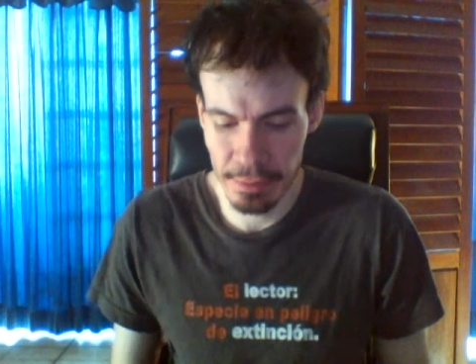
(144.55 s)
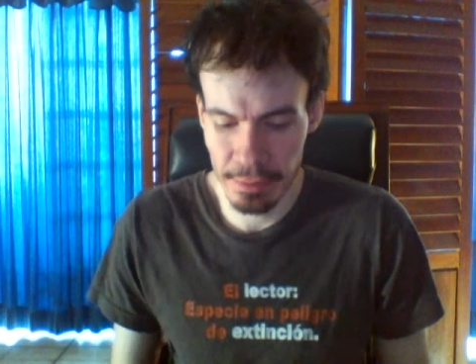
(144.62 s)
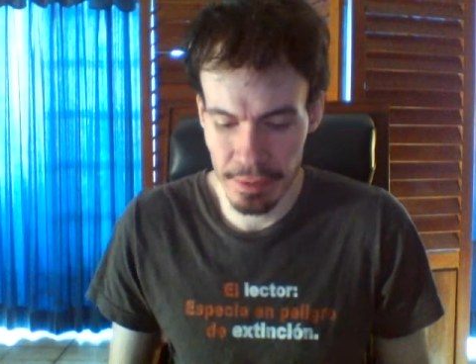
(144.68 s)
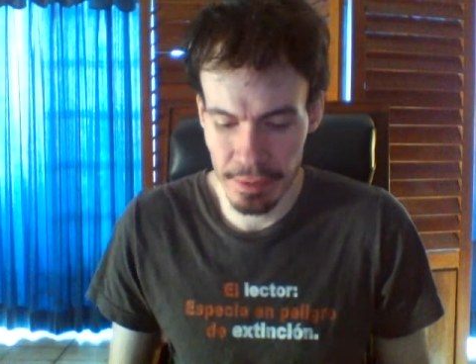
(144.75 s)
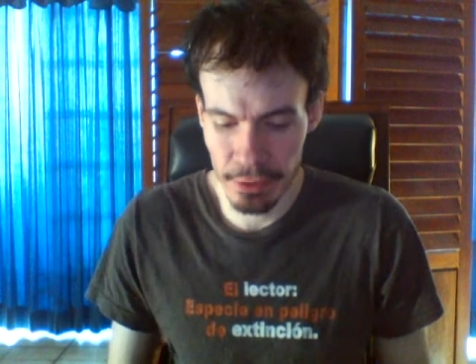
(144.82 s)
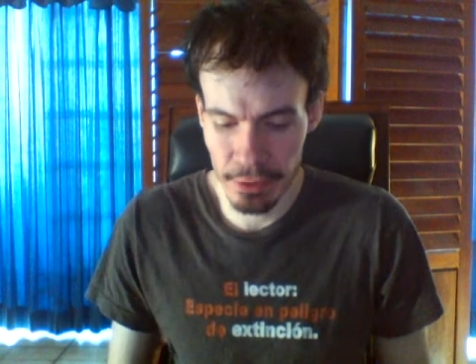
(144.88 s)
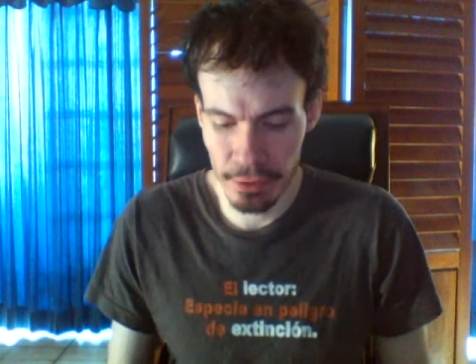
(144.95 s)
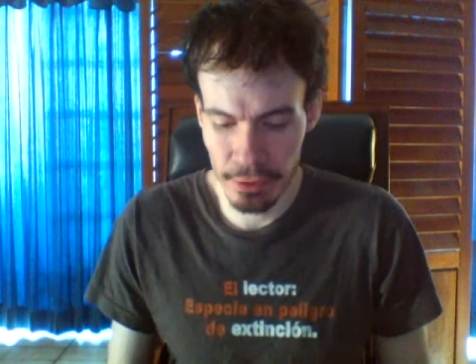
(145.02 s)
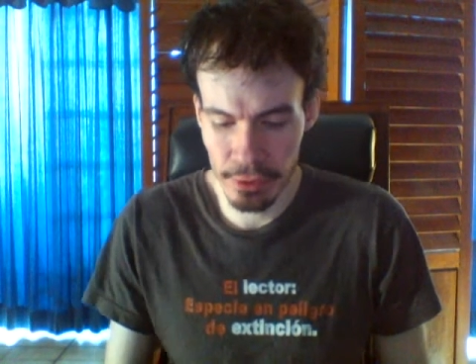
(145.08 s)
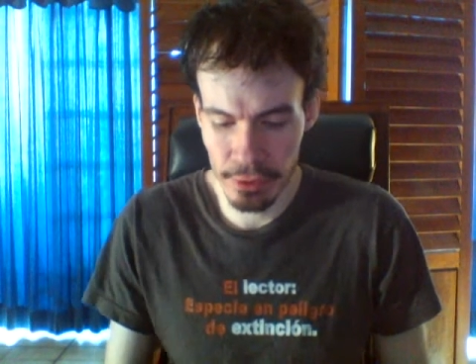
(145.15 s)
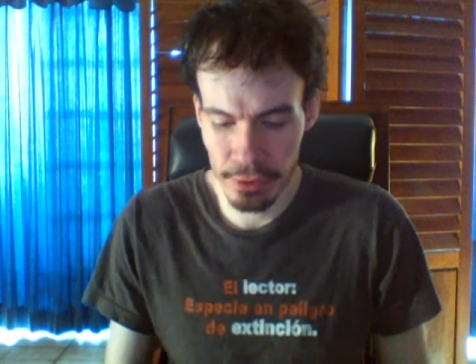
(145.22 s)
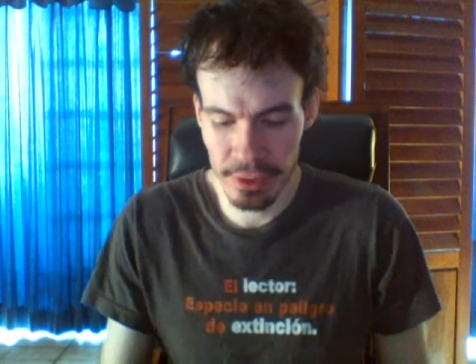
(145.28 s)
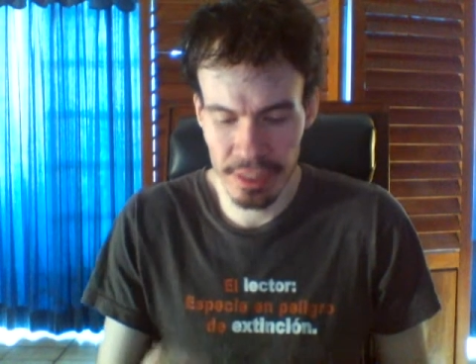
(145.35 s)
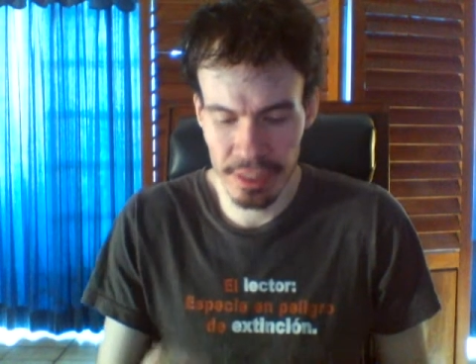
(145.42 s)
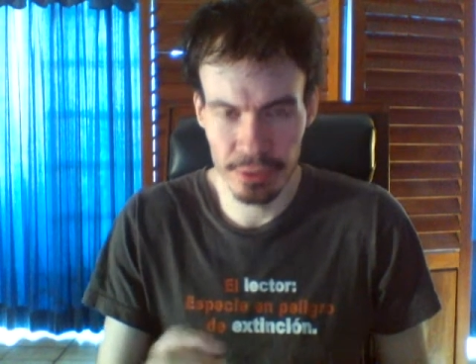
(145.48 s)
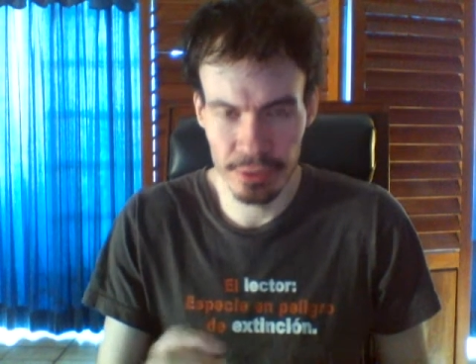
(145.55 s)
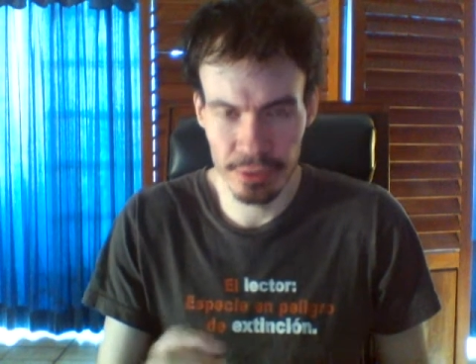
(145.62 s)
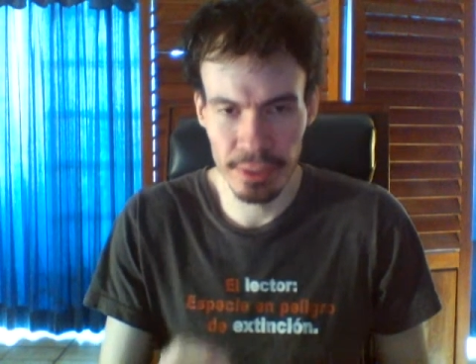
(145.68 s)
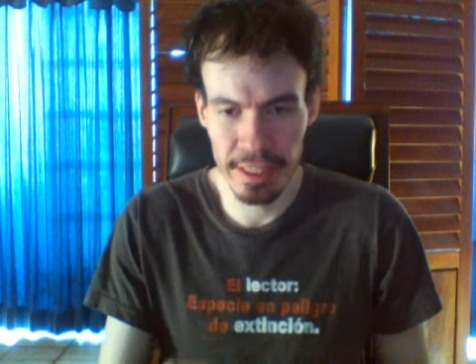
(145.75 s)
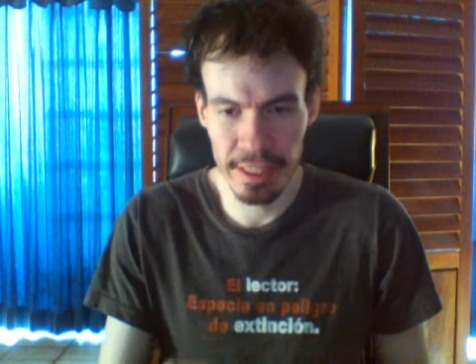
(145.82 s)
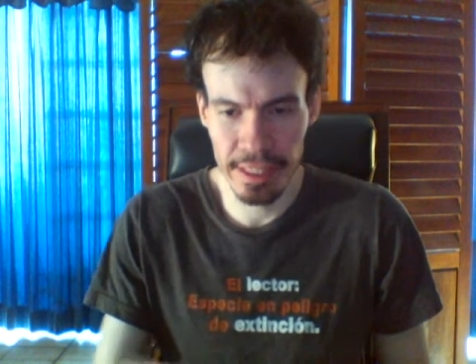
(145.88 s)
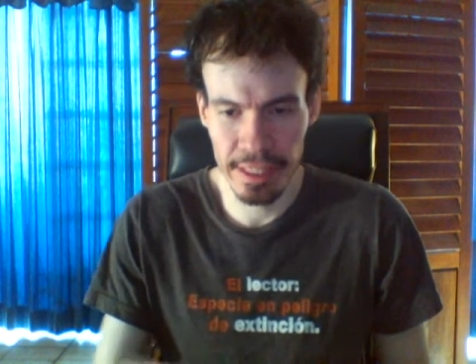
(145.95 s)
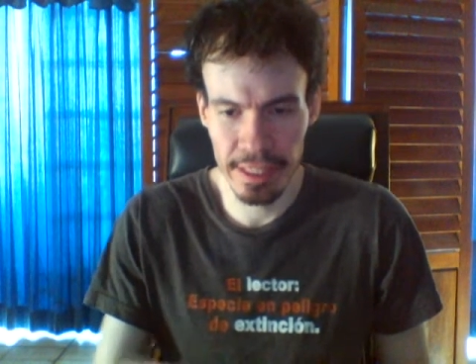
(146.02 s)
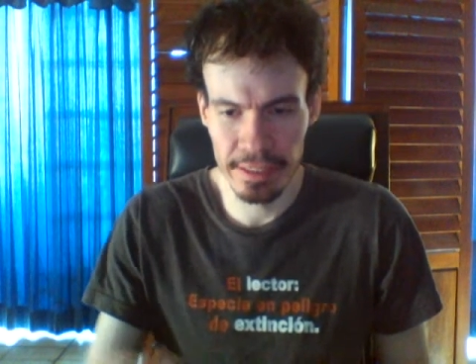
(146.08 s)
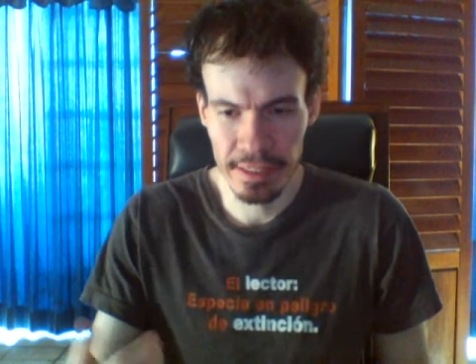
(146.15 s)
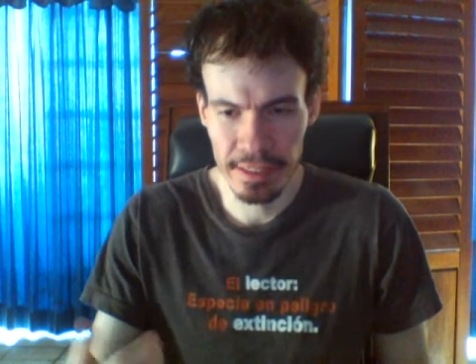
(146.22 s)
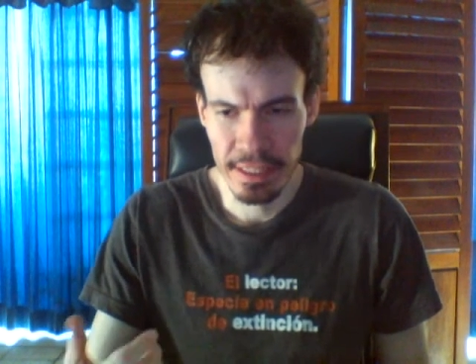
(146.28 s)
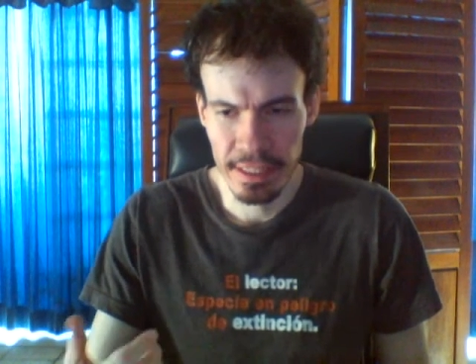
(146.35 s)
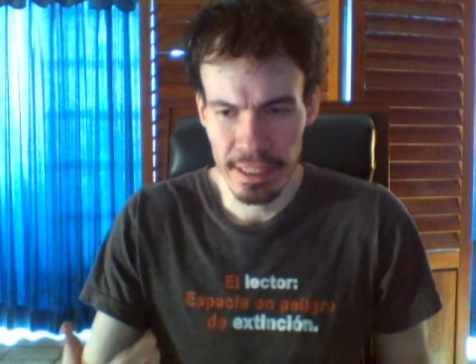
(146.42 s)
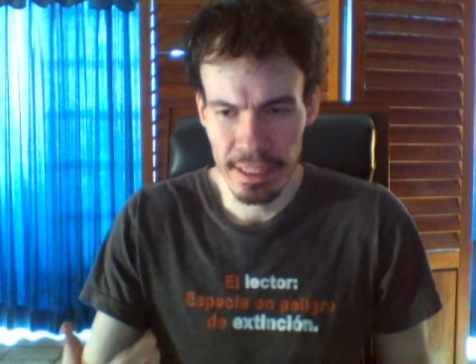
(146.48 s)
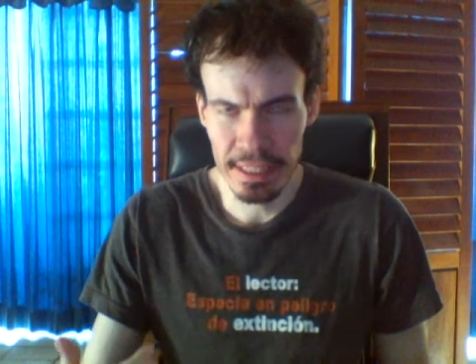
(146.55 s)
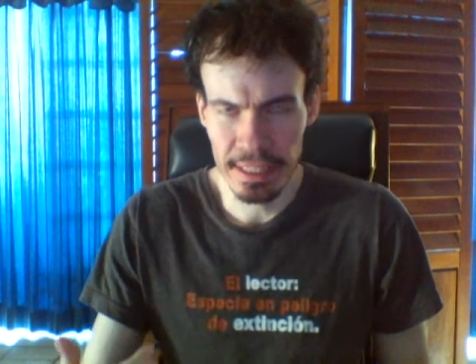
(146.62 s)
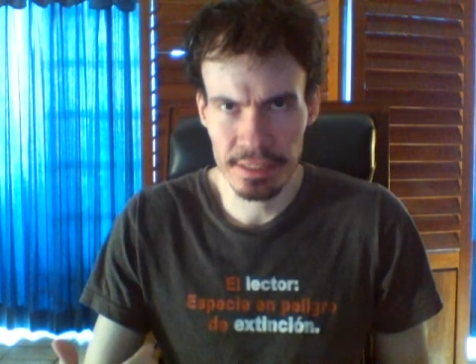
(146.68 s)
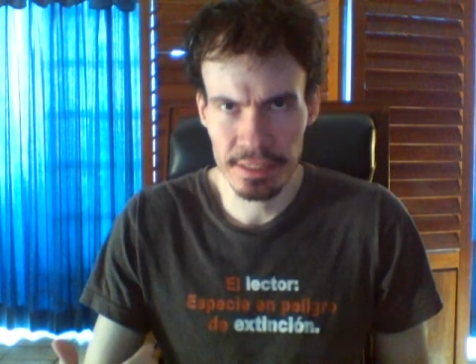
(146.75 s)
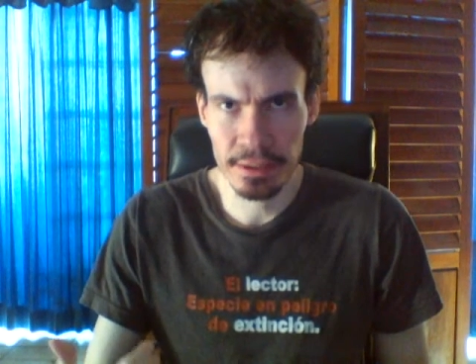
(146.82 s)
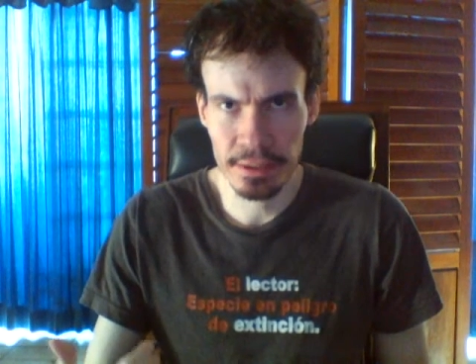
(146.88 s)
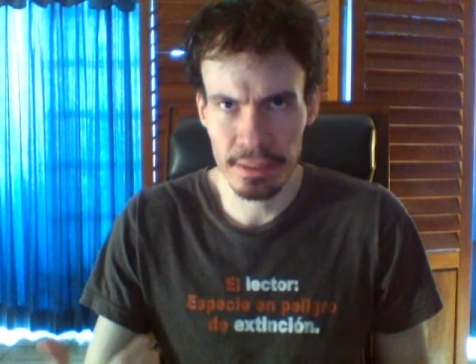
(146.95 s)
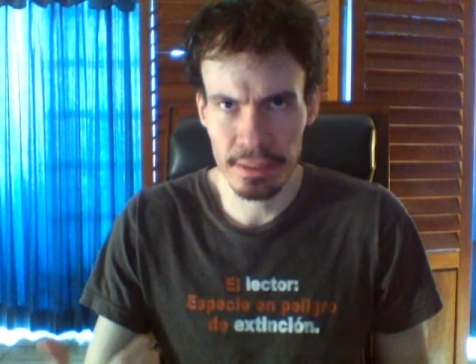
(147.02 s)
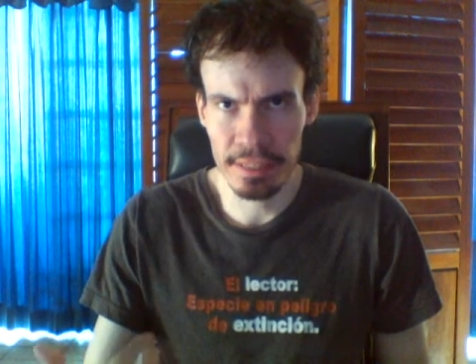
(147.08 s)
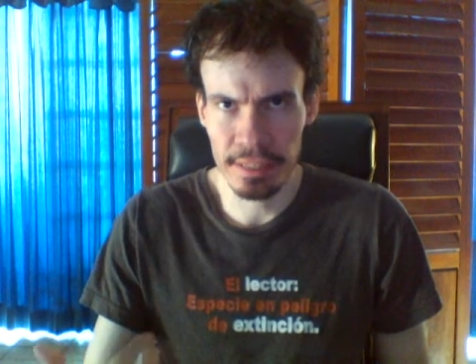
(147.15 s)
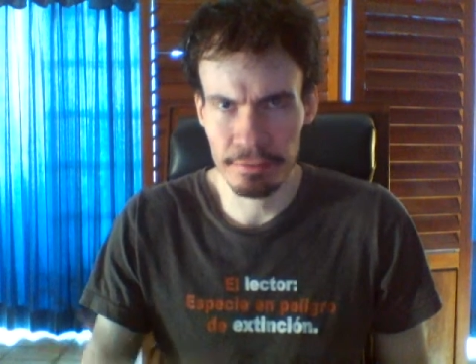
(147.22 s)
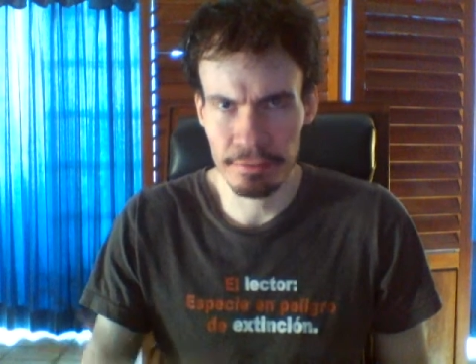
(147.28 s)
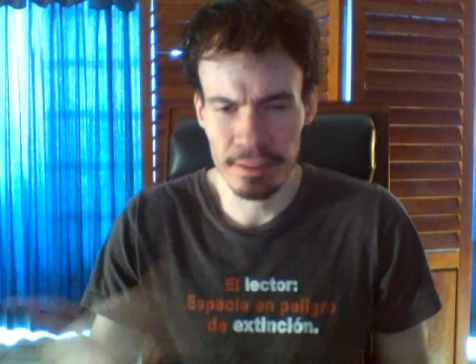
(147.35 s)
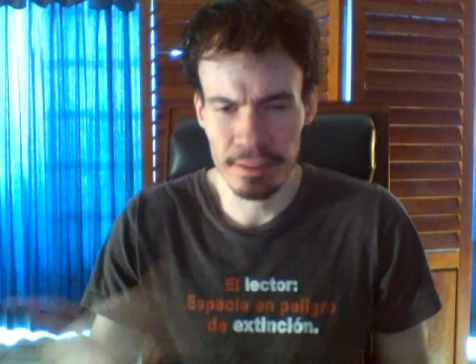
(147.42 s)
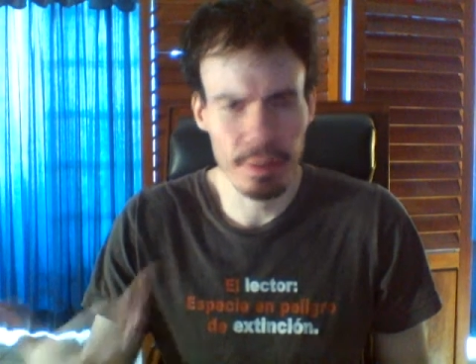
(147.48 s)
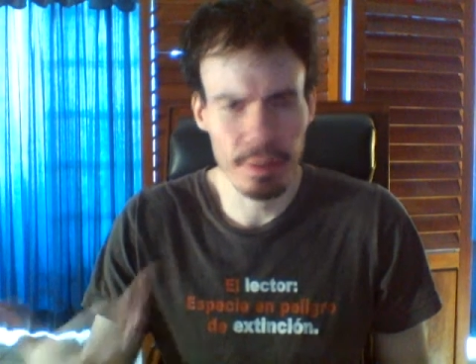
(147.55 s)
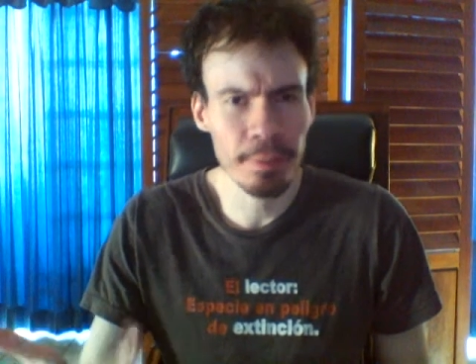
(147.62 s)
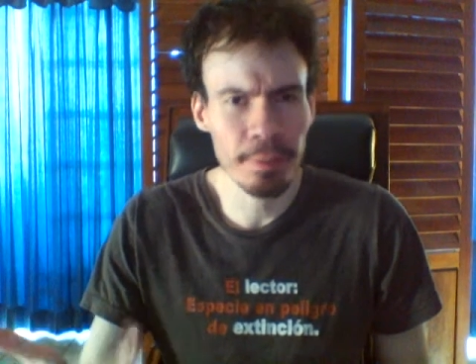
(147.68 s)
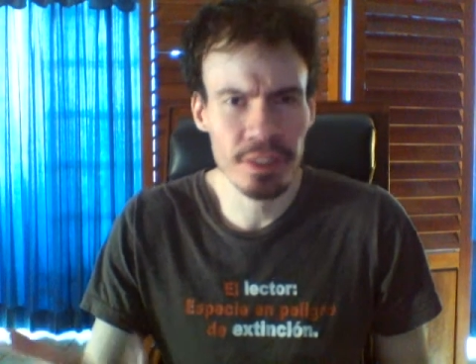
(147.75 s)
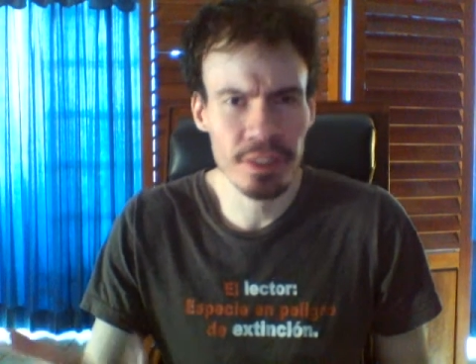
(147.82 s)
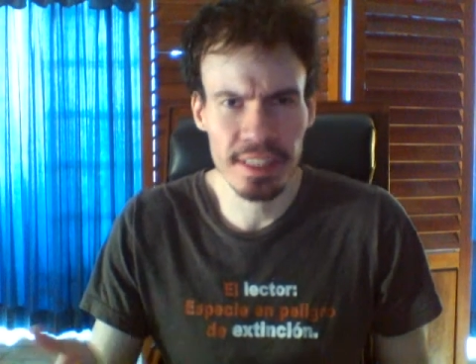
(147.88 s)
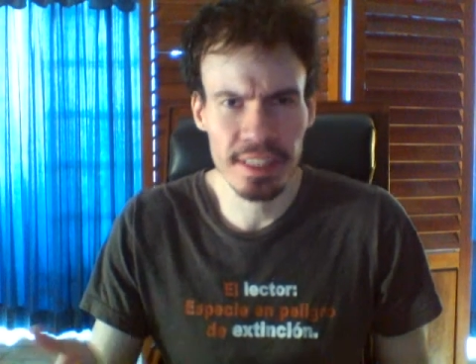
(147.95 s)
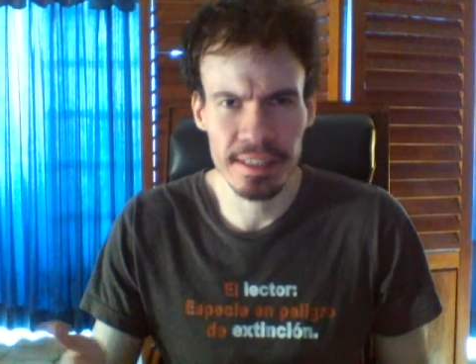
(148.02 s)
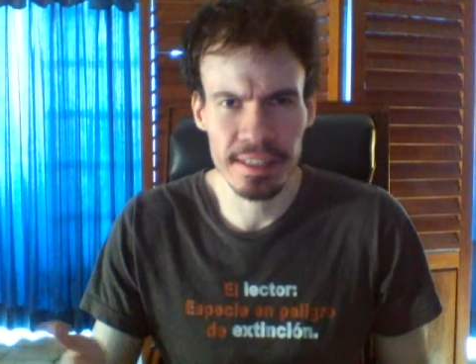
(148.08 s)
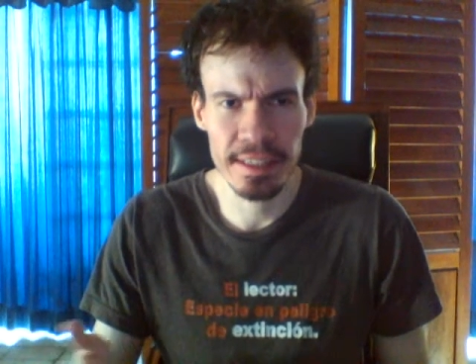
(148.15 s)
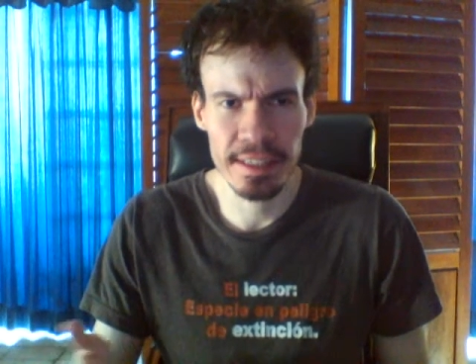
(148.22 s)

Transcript: Maybe you could use these relics as sort of weapons that